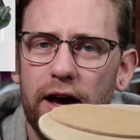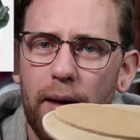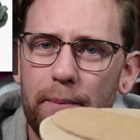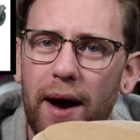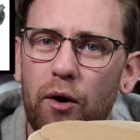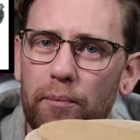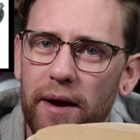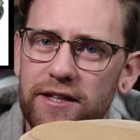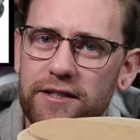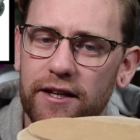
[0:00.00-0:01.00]
about
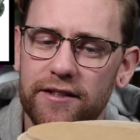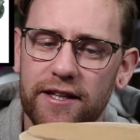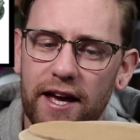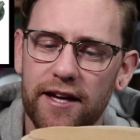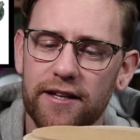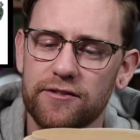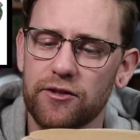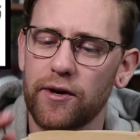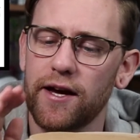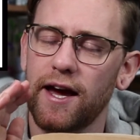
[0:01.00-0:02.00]
basing, to get
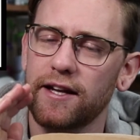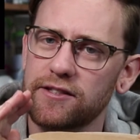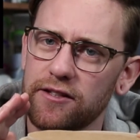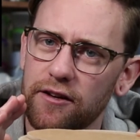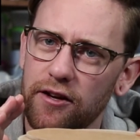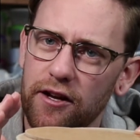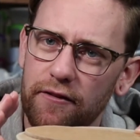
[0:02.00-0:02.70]
into it and to